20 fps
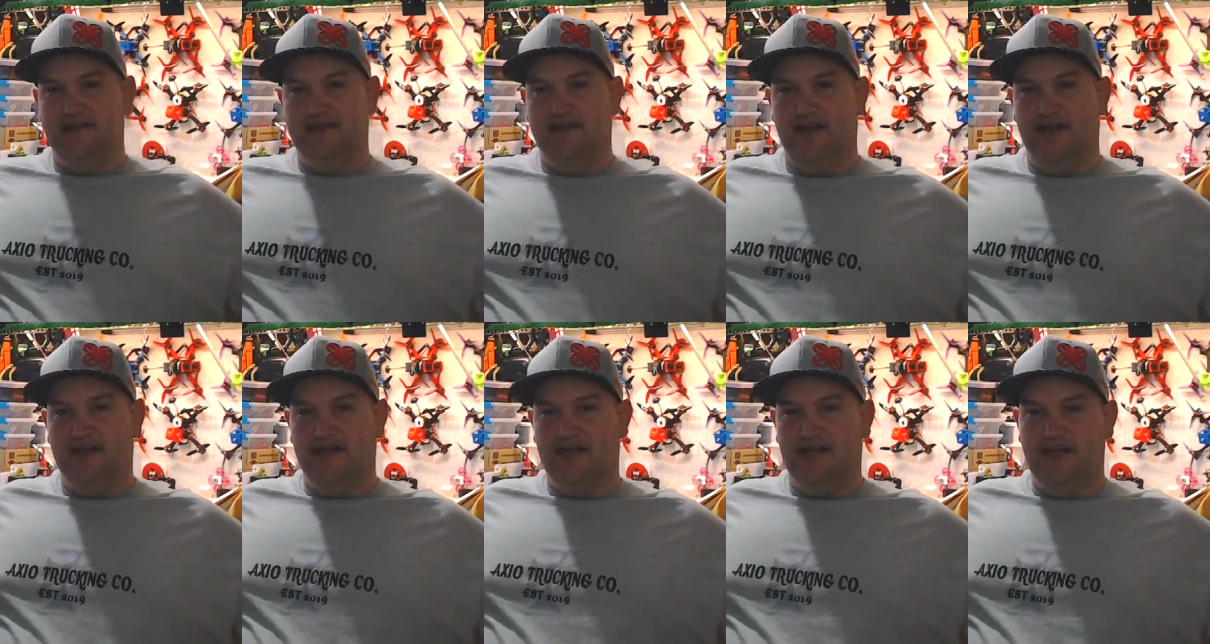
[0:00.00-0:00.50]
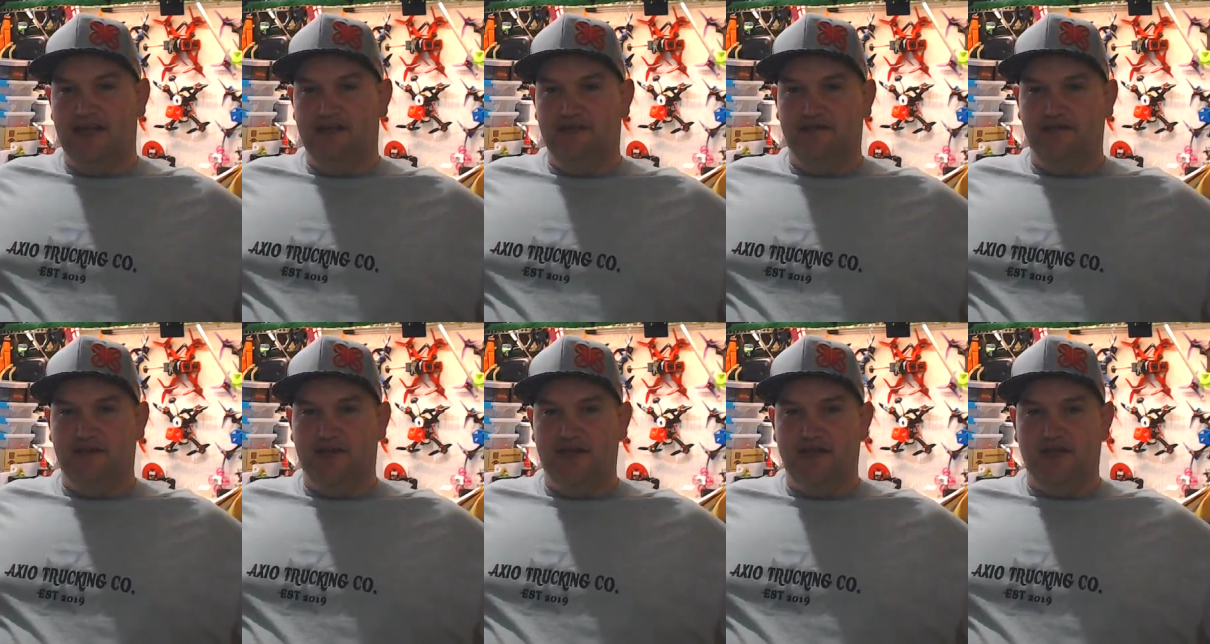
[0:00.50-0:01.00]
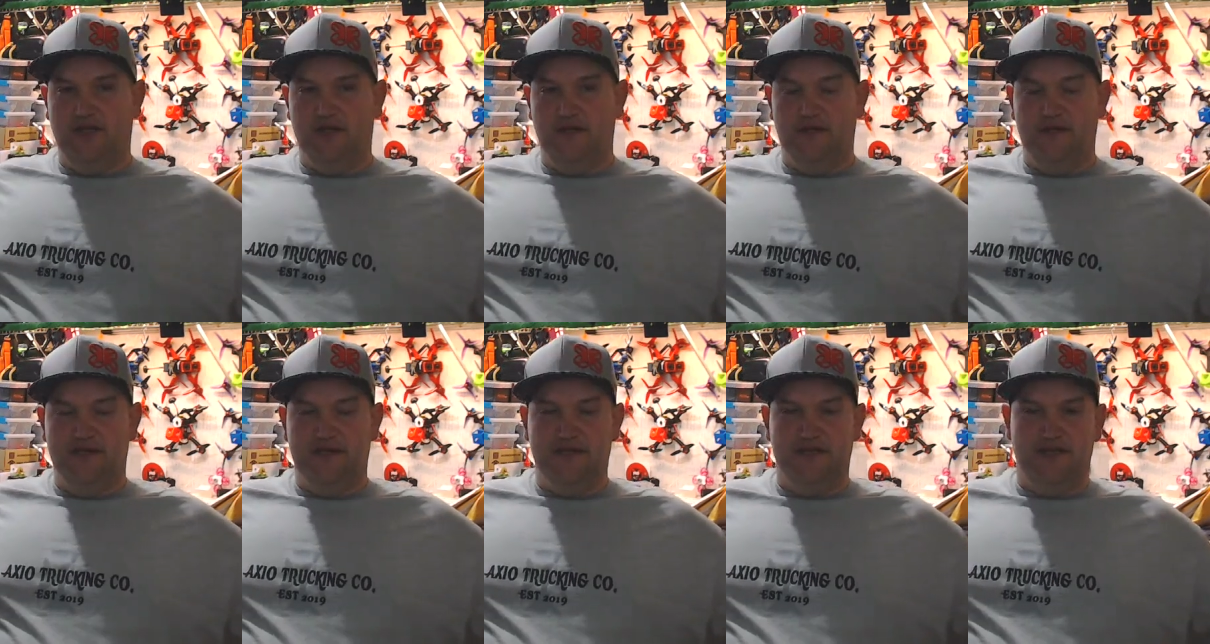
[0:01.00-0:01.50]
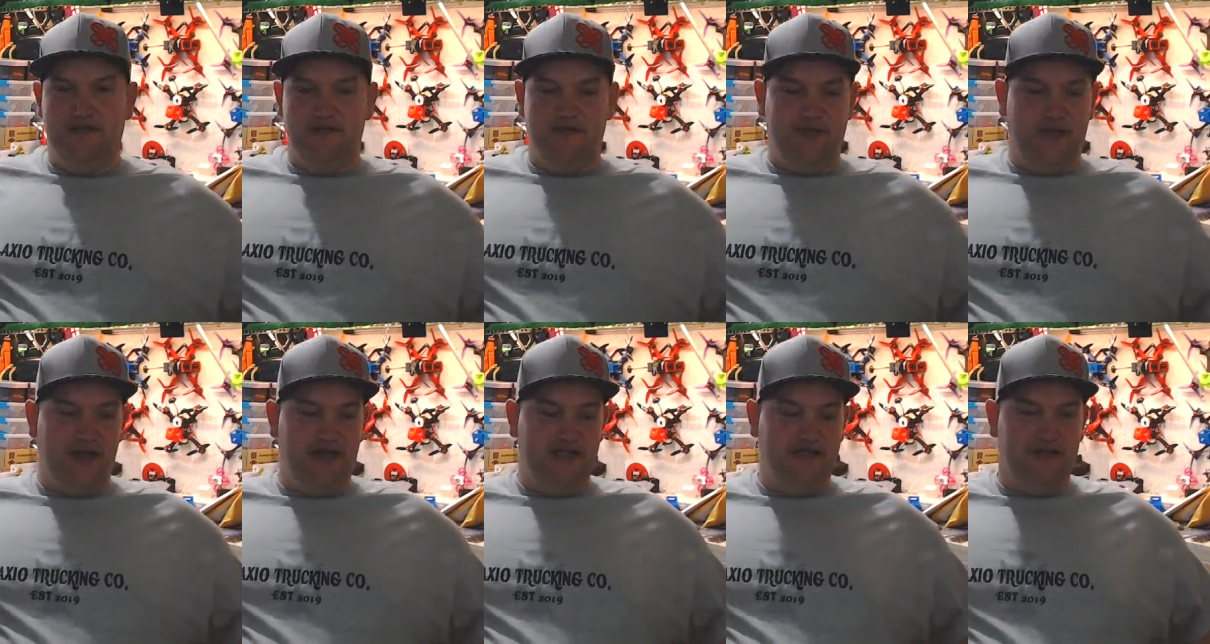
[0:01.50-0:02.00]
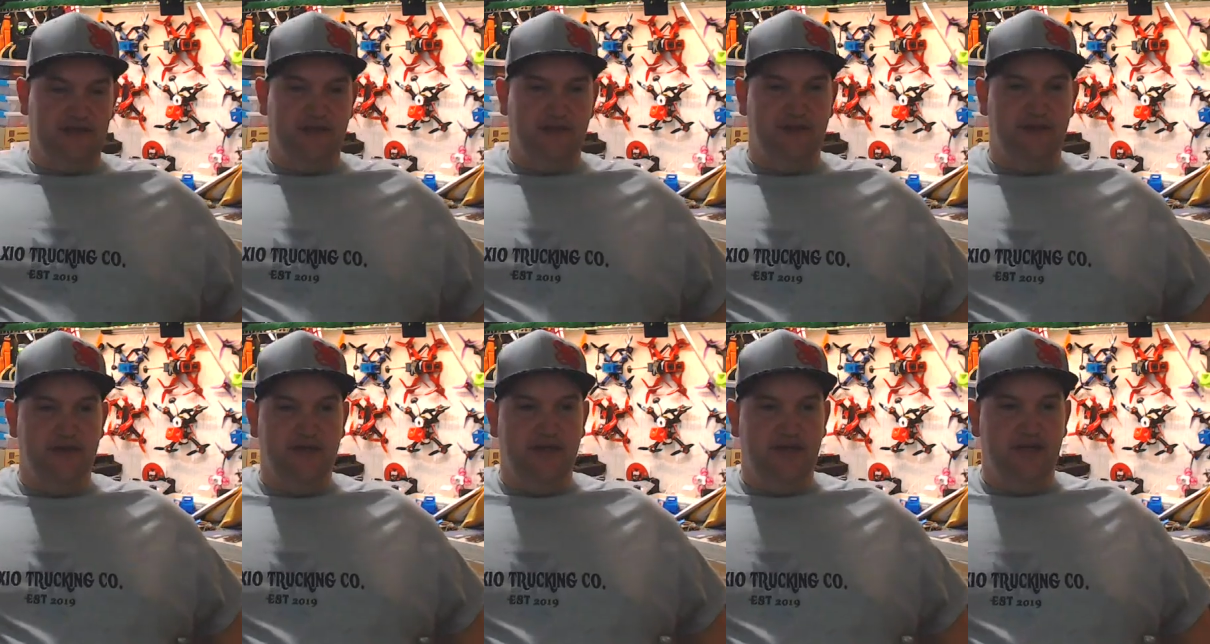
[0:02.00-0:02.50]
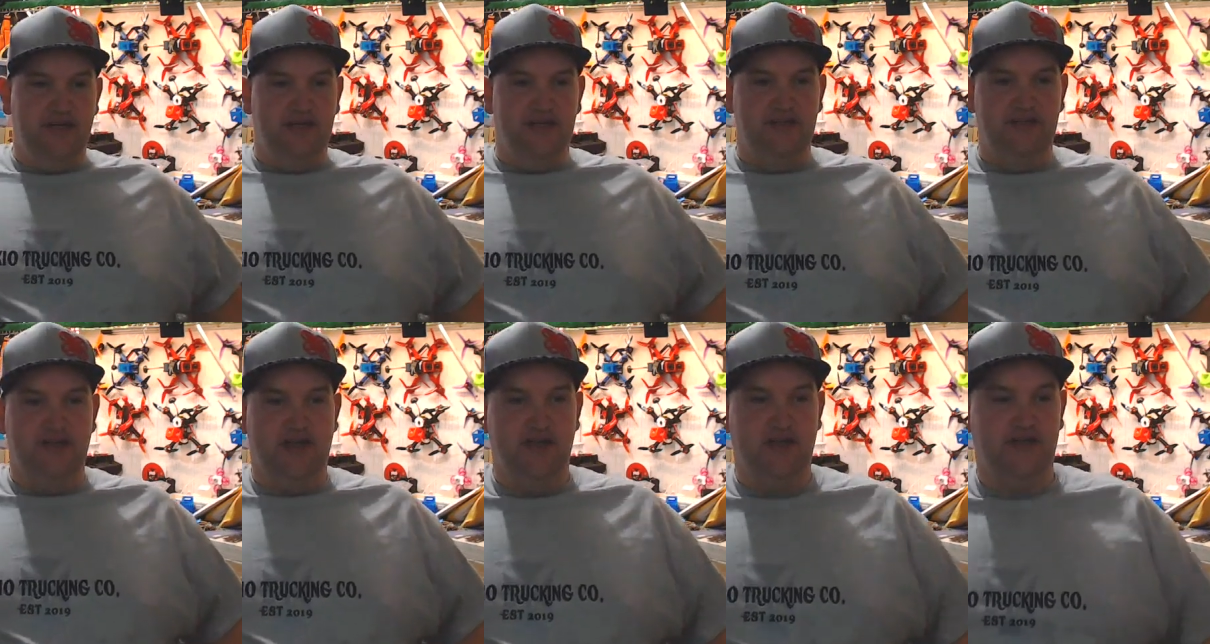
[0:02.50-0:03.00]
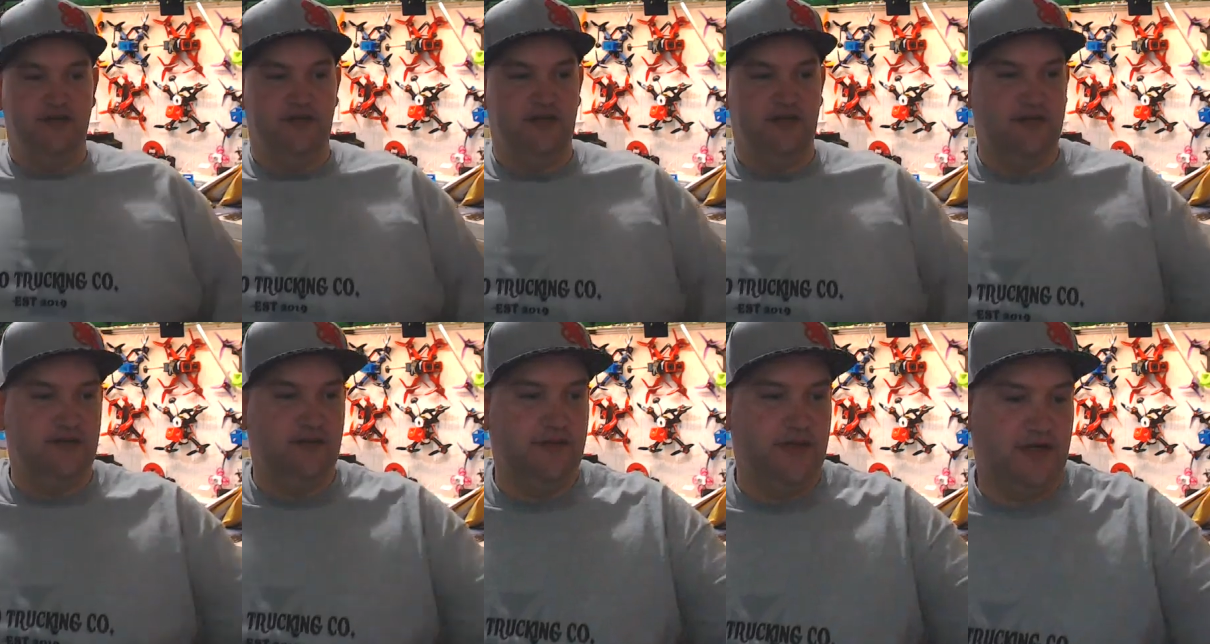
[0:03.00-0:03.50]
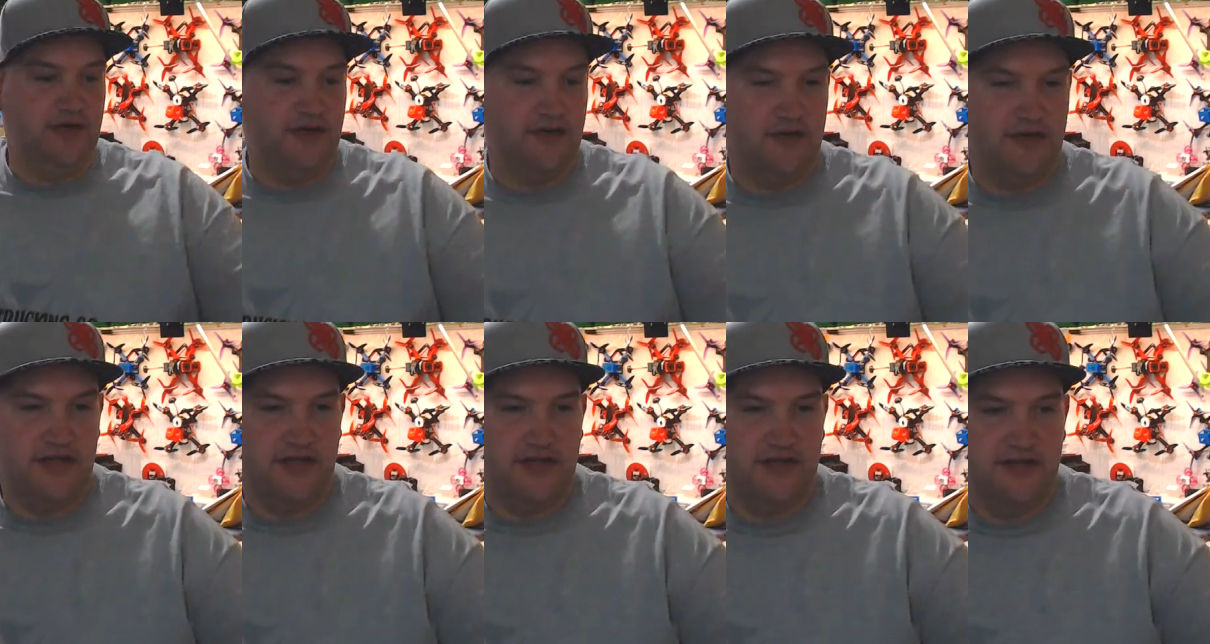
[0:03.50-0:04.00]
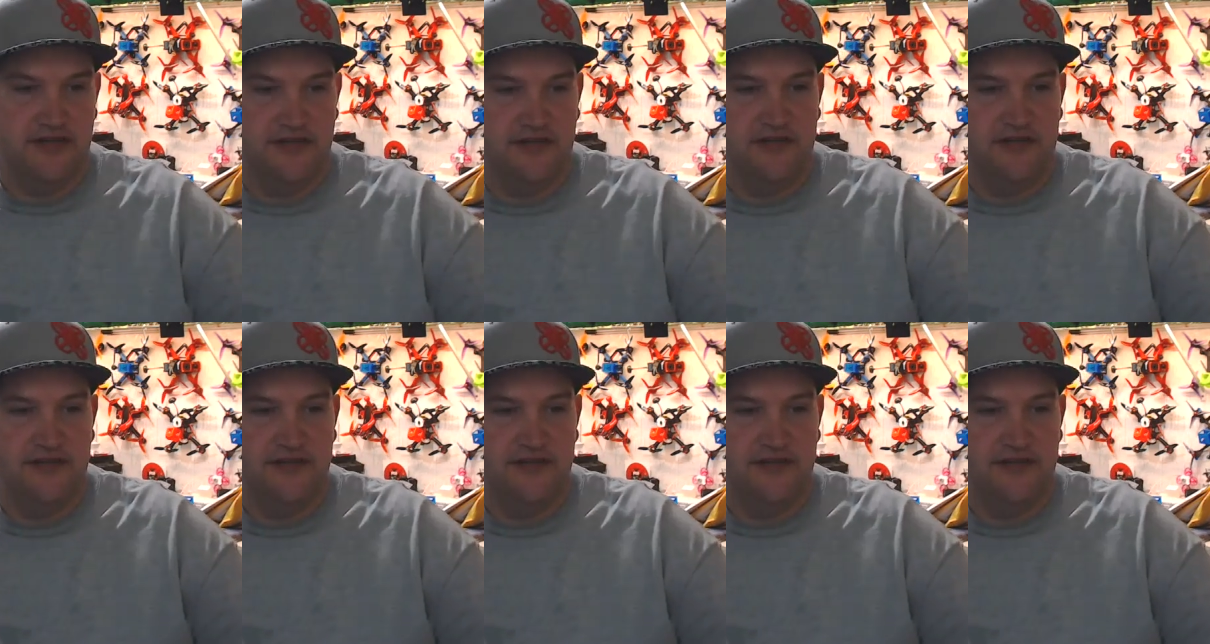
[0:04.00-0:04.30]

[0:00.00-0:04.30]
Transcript: it's kind of late for like Lewis and everybody, so try to do it a little bit earlier.